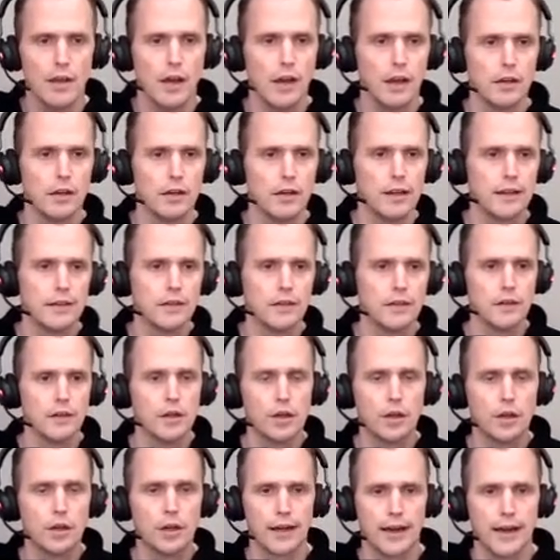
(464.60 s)
And let's
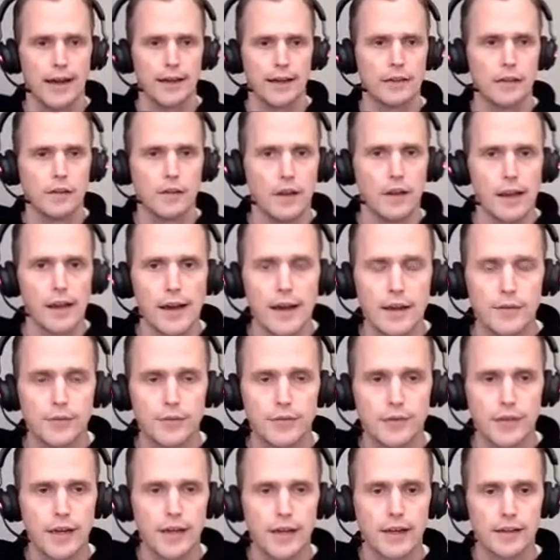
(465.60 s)
look at the
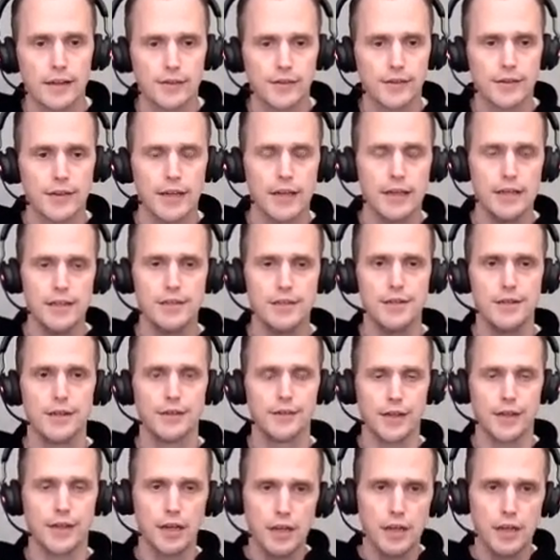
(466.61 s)
life cycle stages,